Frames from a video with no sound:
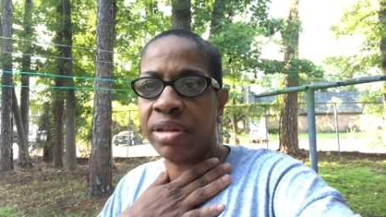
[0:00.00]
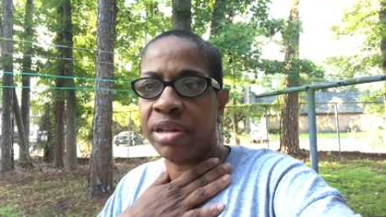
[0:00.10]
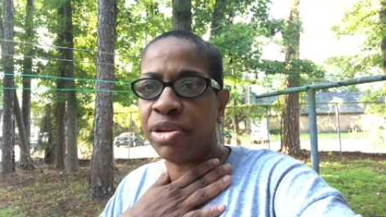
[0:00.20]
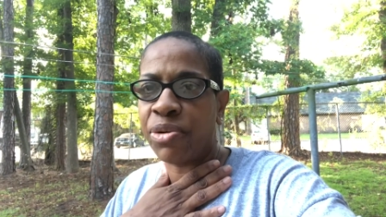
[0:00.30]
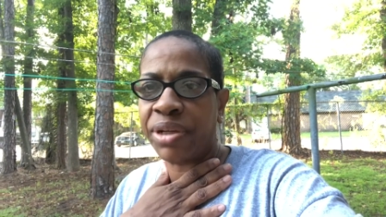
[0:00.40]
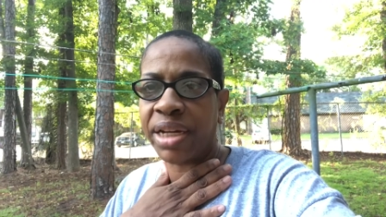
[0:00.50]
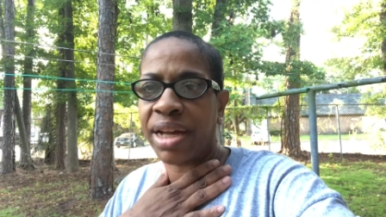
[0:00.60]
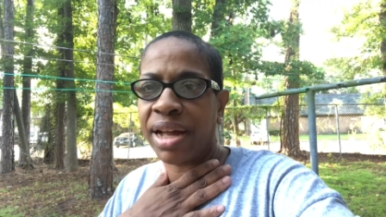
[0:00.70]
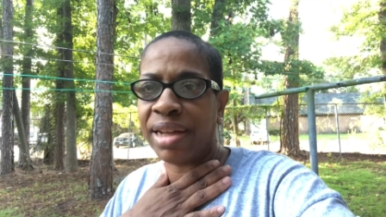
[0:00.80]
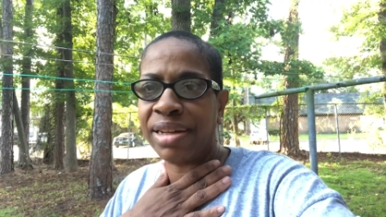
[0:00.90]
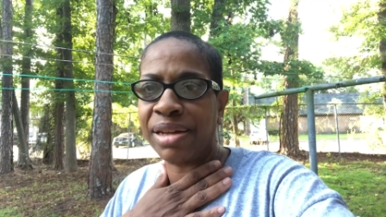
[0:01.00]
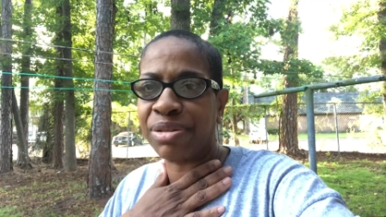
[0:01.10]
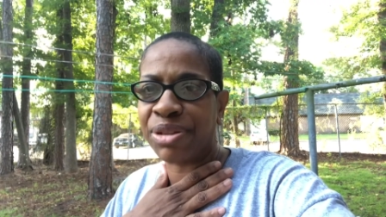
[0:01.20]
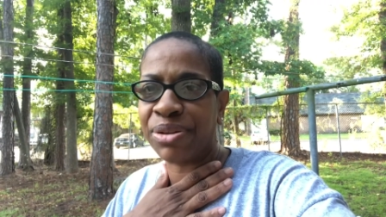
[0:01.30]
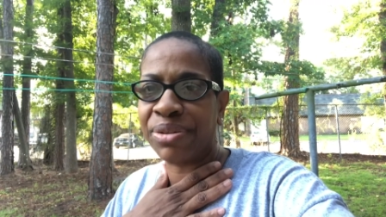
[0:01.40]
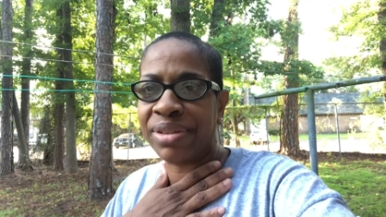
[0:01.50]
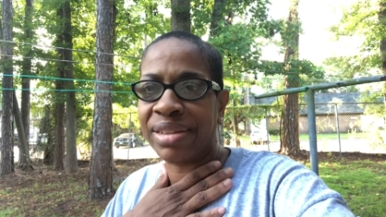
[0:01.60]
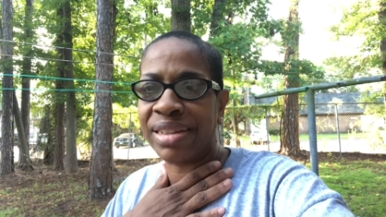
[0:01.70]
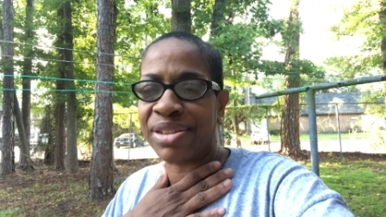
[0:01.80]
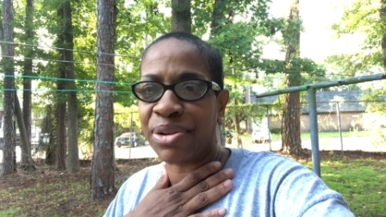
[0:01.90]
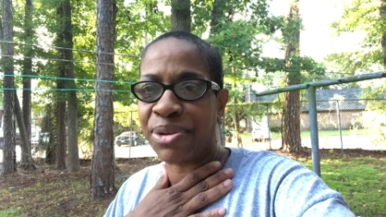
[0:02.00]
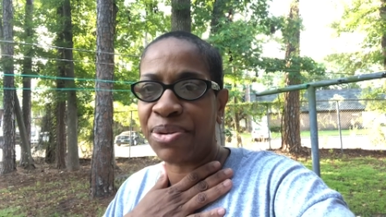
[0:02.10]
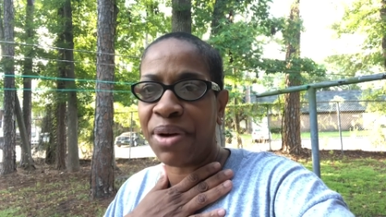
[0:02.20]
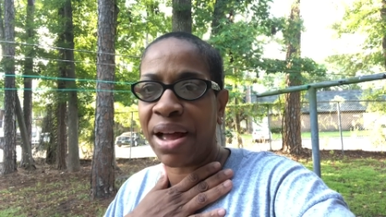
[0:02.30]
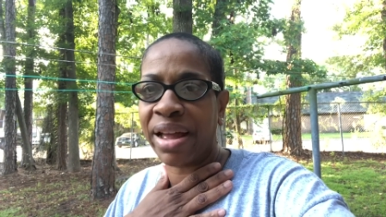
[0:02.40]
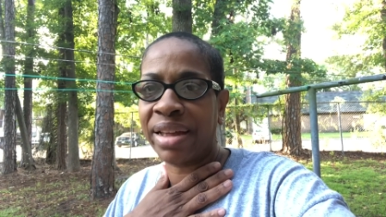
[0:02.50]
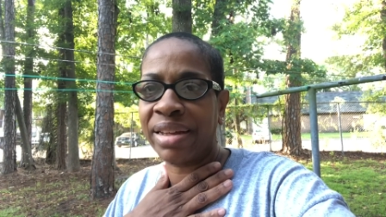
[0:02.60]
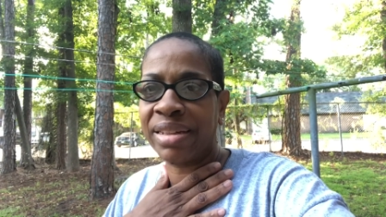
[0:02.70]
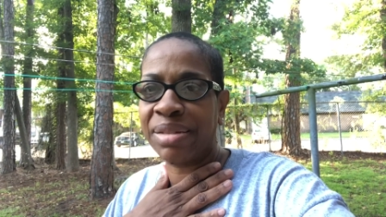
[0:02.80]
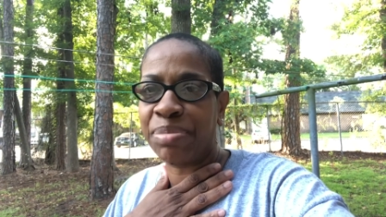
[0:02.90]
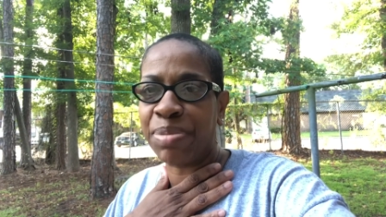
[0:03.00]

knowing that God loves you, and so do I. Be